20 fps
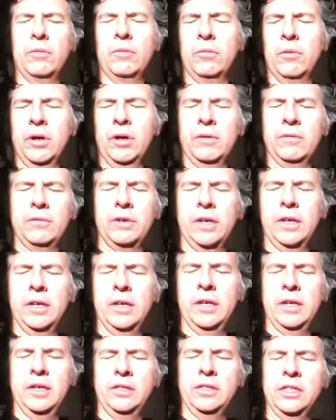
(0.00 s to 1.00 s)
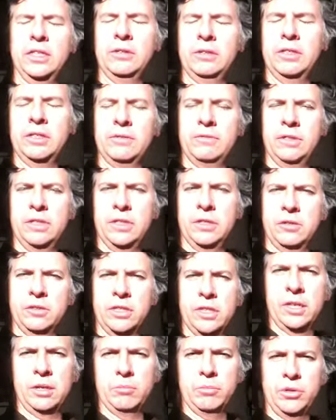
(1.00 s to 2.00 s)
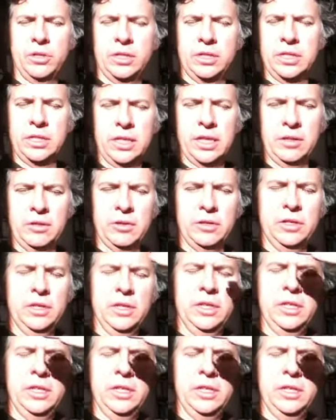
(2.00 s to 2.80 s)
one of a series of videos that I'm putting together